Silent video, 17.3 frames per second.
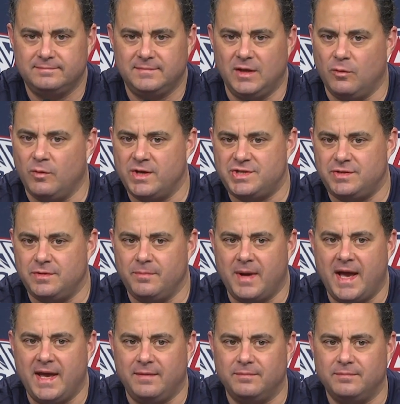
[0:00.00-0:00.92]
you wish you
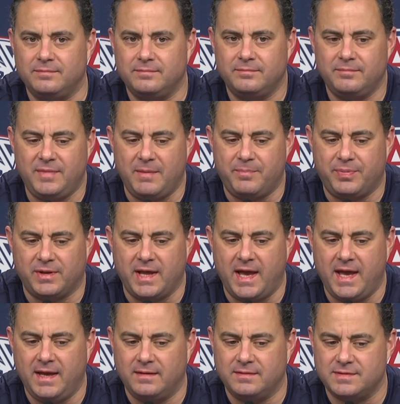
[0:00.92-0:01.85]
might be
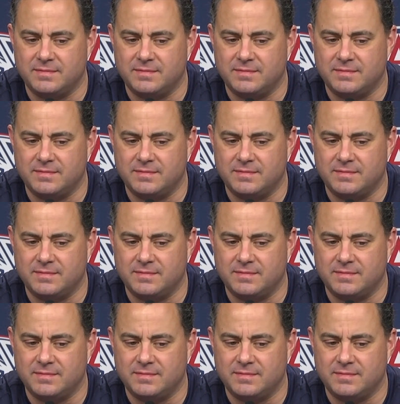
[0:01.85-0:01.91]
playing.